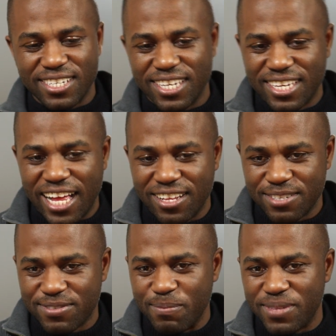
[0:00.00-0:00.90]
a gallon
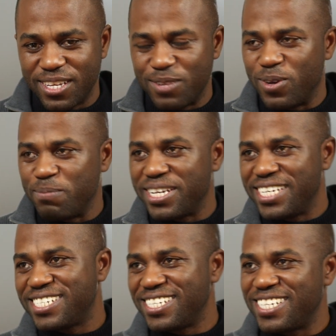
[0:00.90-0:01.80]
of something in one
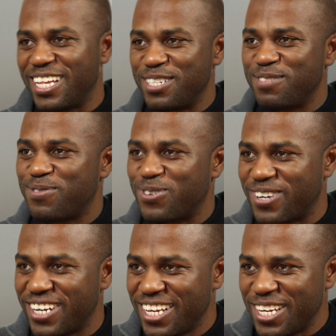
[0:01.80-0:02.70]
place and sell it
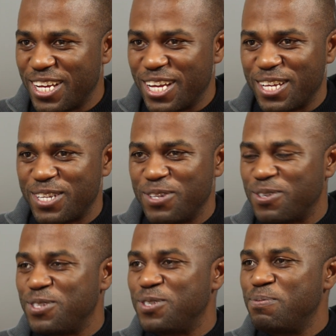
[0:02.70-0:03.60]
for a
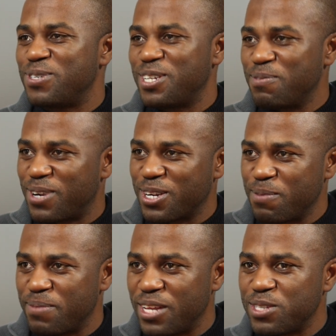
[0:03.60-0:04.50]
2%
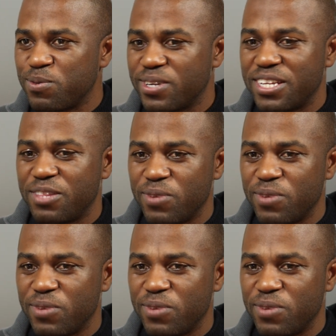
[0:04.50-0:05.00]
markup elsewhere.